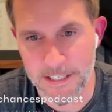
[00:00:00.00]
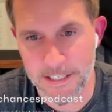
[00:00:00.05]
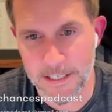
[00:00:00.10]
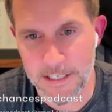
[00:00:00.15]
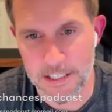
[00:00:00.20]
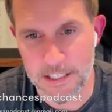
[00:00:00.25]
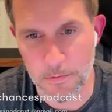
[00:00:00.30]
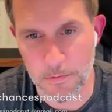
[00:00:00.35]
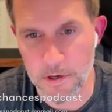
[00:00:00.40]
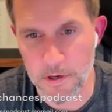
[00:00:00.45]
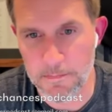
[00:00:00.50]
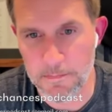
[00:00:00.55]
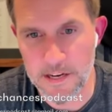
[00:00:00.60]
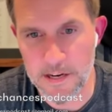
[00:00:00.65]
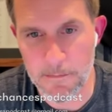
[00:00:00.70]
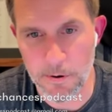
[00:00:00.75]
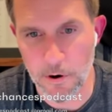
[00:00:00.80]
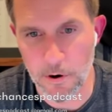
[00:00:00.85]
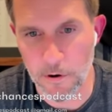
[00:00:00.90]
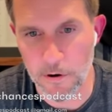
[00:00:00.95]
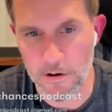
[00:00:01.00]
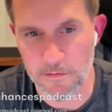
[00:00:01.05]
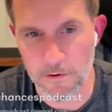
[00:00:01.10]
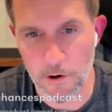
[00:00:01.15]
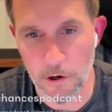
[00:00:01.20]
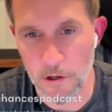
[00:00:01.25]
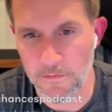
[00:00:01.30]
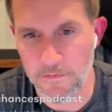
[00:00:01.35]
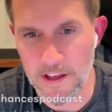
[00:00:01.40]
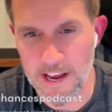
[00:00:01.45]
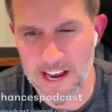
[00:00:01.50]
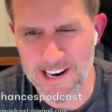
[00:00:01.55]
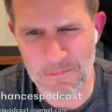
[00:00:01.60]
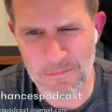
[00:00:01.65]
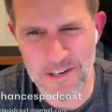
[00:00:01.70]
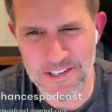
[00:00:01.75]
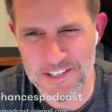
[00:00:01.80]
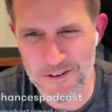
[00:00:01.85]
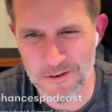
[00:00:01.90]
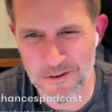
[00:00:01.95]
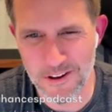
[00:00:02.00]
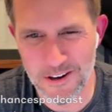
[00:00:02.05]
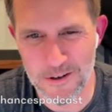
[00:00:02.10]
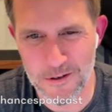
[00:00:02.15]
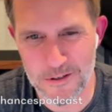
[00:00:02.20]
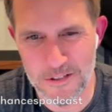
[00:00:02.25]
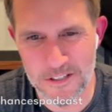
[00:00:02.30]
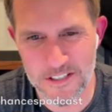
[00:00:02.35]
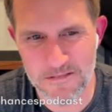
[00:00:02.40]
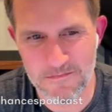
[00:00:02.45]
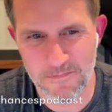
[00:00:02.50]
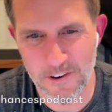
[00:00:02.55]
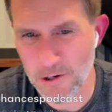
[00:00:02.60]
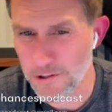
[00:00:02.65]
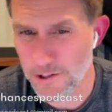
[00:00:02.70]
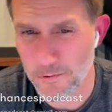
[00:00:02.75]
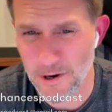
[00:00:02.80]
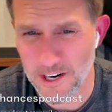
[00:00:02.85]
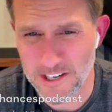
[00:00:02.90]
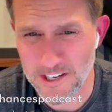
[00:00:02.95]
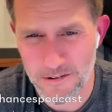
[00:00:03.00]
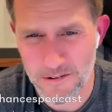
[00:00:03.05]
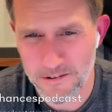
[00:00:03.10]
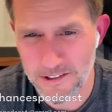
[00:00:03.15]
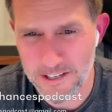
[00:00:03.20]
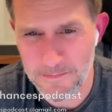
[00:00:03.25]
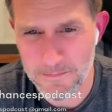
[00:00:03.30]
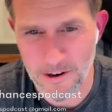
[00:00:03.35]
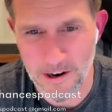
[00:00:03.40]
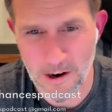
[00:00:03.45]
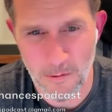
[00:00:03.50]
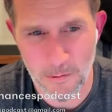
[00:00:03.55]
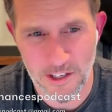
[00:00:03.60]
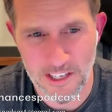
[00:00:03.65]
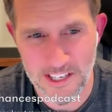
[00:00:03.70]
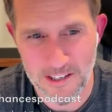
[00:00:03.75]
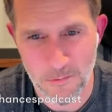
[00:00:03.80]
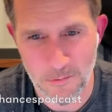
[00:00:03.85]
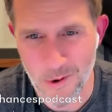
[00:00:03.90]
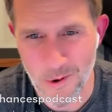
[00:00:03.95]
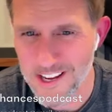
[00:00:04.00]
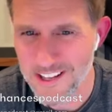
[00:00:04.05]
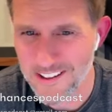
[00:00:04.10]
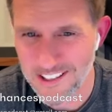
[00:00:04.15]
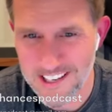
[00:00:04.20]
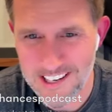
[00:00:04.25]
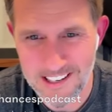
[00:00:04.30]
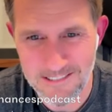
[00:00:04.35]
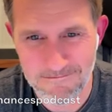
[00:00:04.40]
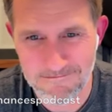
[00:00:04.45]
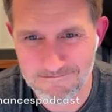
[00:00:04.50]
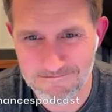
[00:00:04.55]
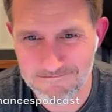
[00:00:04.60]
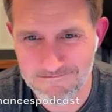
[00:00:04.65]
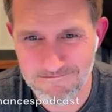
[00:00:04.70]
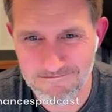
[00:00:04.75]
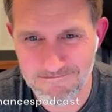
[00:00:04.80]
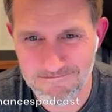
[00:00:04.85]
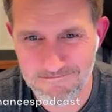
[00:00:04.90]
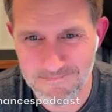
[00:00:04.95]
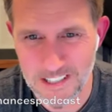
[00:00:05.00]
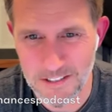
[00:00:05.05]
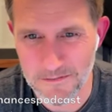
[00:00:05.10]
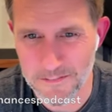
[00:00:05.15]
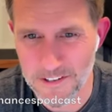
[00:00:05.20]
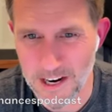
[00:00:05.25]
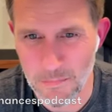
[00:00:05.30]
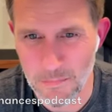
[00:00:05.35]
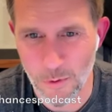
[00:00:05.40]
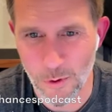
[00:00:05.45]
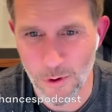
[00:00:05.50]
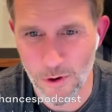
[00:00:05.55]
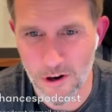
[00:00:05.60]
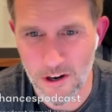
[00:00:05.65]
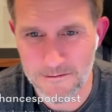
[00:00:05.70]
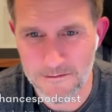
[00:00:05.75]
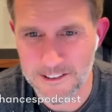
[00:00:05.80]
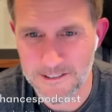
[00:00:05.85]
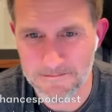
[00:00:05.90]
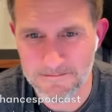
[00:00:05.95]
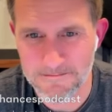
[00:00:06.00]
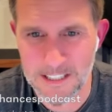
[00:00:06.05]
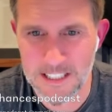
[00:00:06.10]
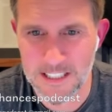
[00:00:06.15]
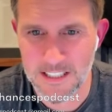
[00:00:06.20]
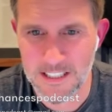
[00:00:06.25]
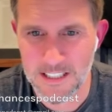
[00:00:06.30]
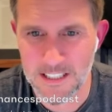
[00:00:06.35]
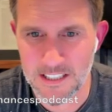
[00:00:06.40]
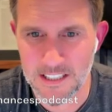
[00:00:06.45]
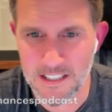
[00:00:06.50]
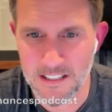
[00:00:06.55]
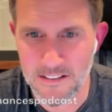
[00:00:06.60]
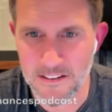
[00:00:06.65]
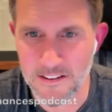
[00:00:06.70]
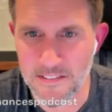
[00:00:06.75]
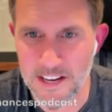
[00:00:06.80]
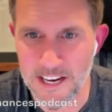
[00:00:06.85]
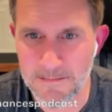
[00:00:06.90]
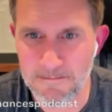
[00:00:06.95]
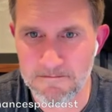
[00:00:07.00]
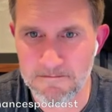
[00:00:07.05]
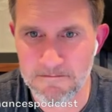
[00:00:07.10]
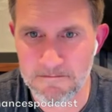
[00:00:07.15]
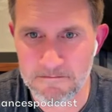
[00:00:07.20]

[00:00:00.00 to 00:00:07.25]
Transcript: So we'd be a hmm. part of all of that, and we do those fairly regularly, probably weekly, if not more often than that.